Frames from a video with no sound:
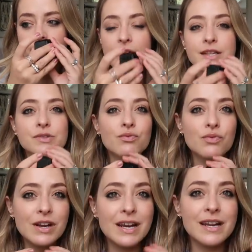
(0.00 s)
and it's
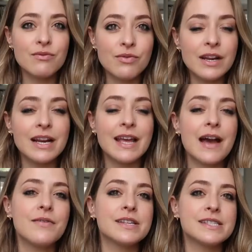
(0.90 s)
really, really
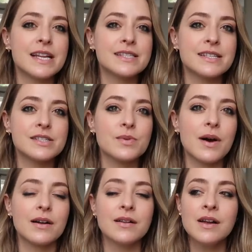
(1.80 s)
heavily scented as
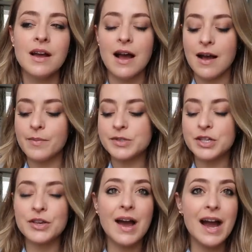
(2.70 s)
well.
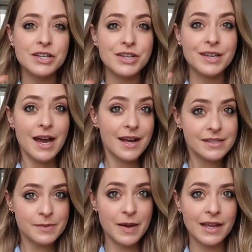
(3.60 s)
So you actually
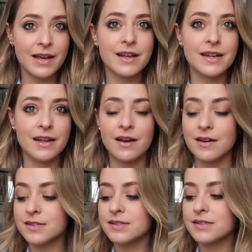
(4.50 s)
can smell it, and it
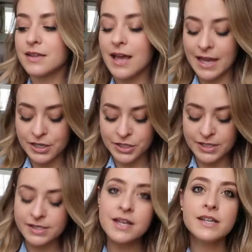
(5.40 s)
lasts
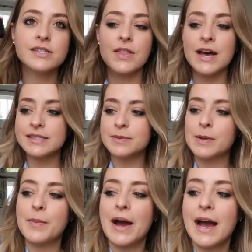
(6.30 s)
ages. So that is in
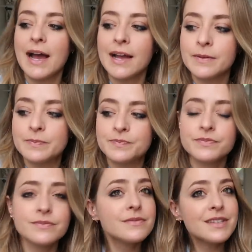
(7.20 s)
my bag,
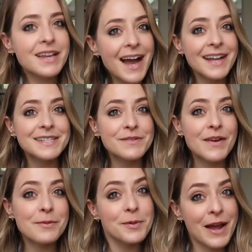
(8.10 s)
and is
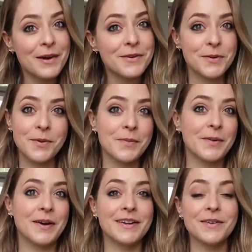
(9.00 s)
available now if you want
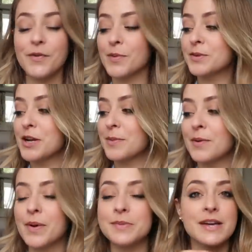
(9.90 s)
one from the Jo
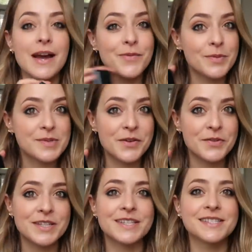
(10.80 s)
Malone website and from
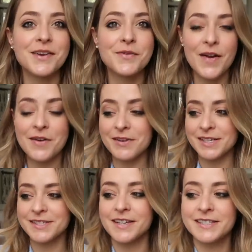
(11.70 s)
Selfridges. Very
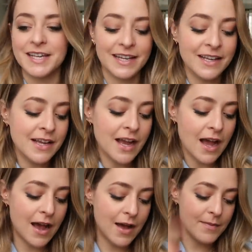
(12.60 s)
exciting.
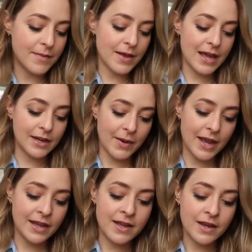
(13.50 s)

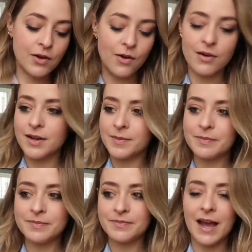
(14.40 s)
Anyway, not an
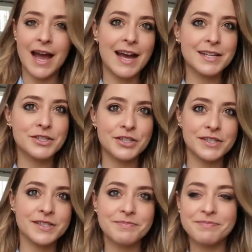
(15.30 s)
ad,
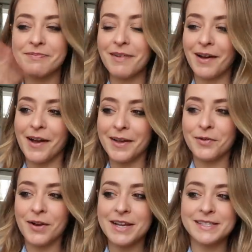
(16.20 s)
just I
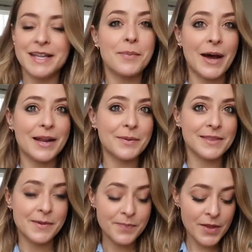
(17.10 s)
created that palette
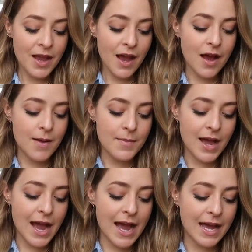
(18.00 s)
with them.
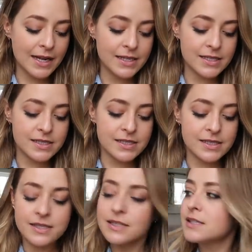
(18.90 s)

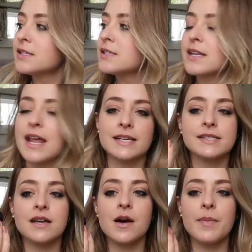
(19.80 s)
And
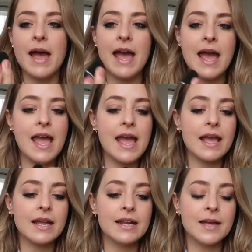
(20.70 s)
next up,
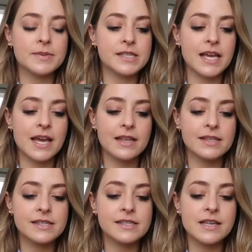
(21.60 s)
a lipstick.
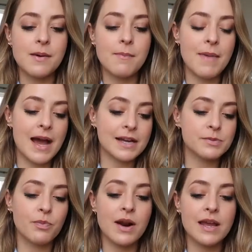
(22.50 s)
This is
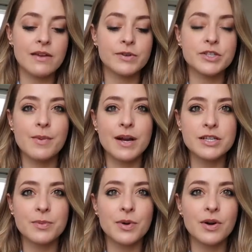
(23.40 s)
Max Brave, which I might
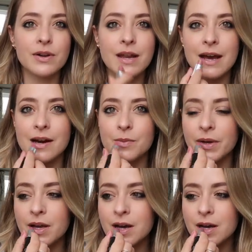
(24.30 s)
actually put on now
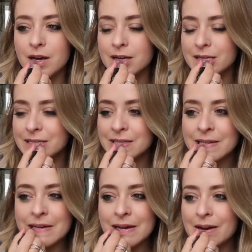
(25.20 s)
because
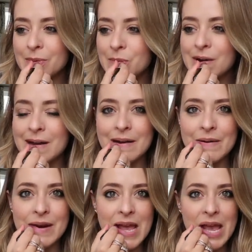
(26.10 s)
I'm
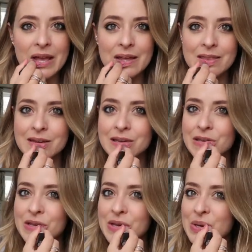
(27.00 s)
wearing the
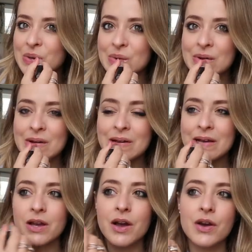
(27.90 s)
new
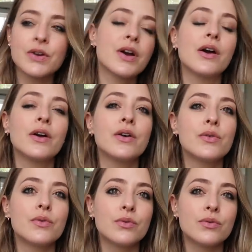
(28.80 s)

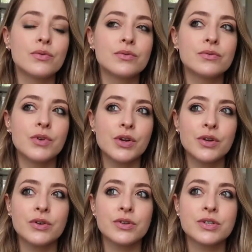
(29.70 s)
Coco
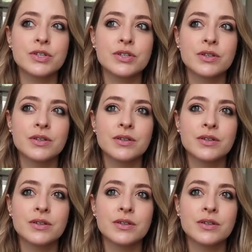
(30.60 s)
Rouge